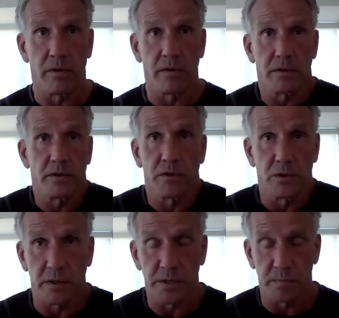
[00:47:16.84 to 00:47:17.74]

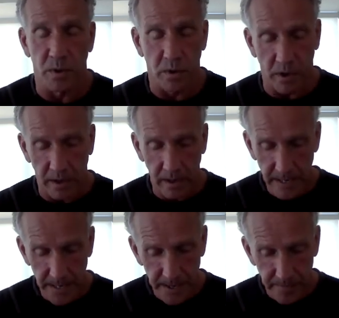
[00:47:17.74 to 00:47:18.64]
to explore,
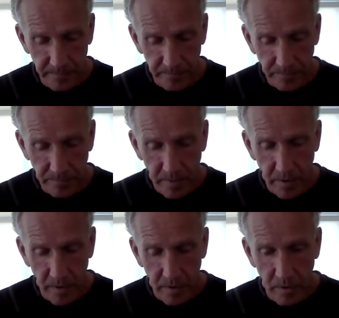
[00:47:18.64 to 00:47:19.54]

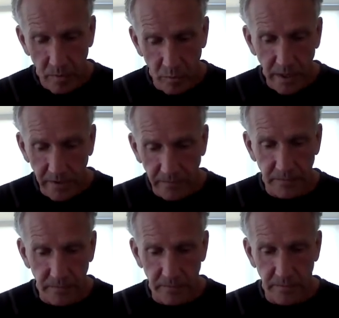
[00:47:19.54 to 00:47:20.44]
what if
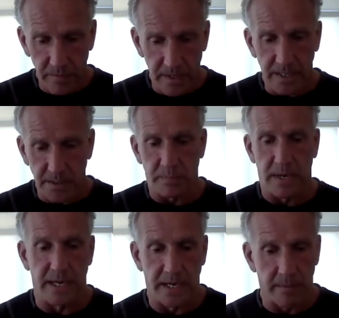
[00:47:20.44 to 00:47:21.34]
this
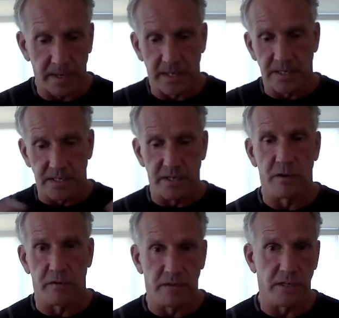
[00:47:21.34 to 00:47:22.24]
pandemic, this
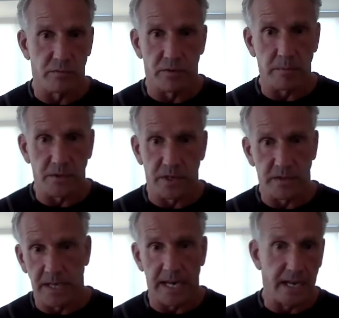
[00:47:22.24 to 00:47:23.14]
year of disruption
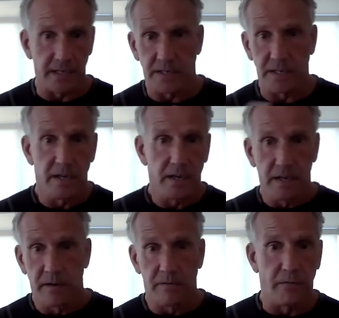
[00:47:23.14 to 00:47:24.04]
that has
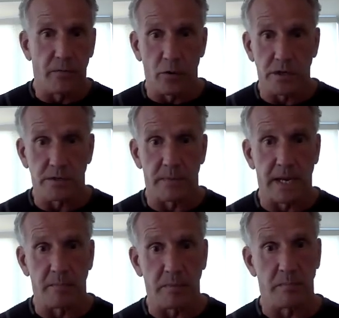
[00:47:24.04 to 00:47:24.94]
forced
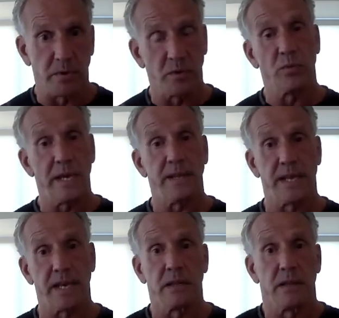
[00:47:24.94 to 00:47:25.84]
many people to
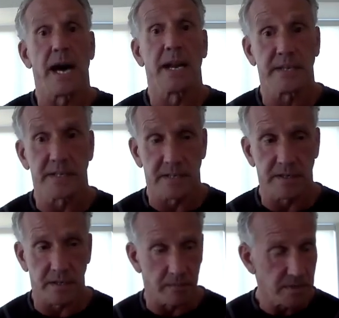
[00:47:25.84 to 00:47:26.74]
rethink a lot of
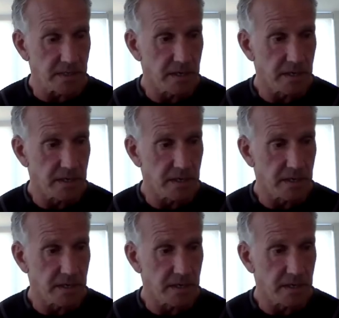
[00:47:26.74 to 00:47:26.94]
systems,